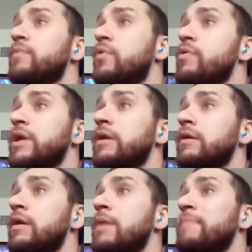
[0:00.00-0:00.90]
the morning,
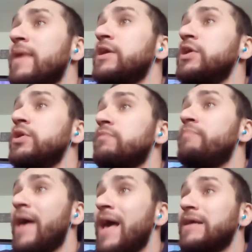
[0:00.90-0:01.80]
making your
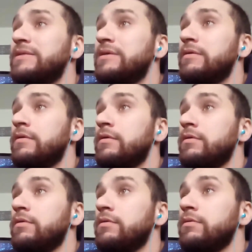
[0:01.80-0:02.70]
bed.
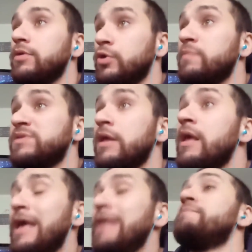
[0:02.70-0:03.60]
You know what I'm
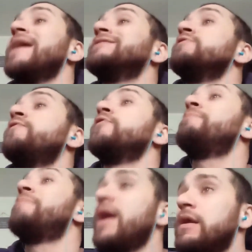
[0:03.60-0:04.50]
saying? It makes you feel
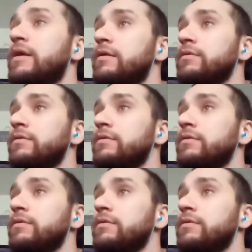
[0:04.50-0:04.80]
better.